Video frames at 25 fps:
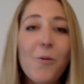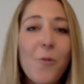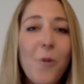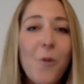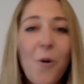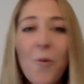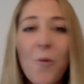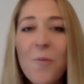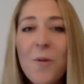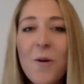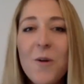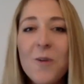
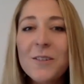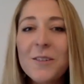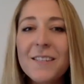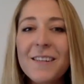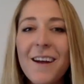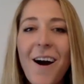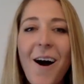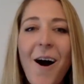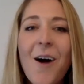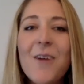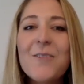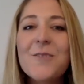almost
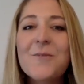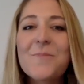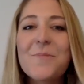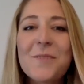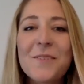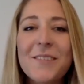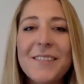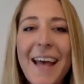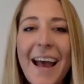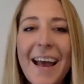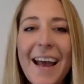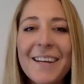
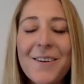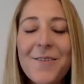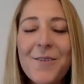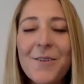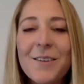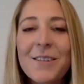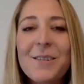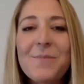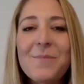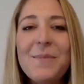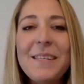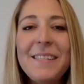100%
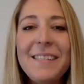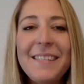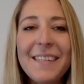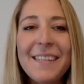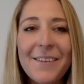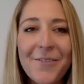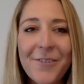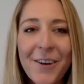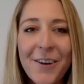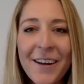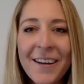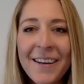going to be
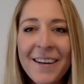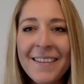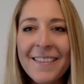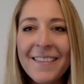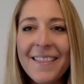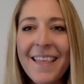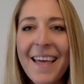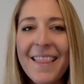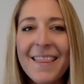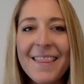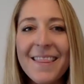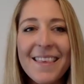different
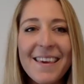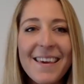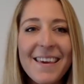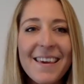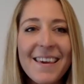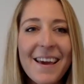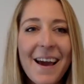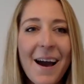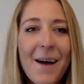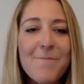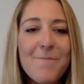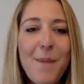than
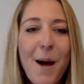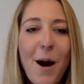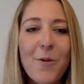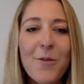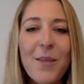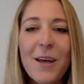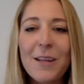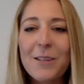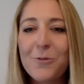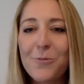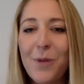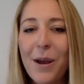the amount
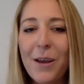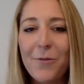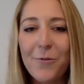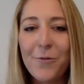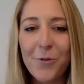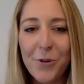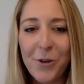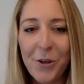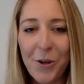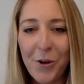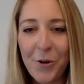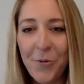that's right
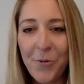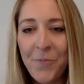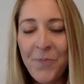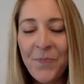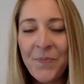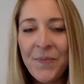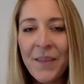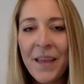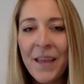for you.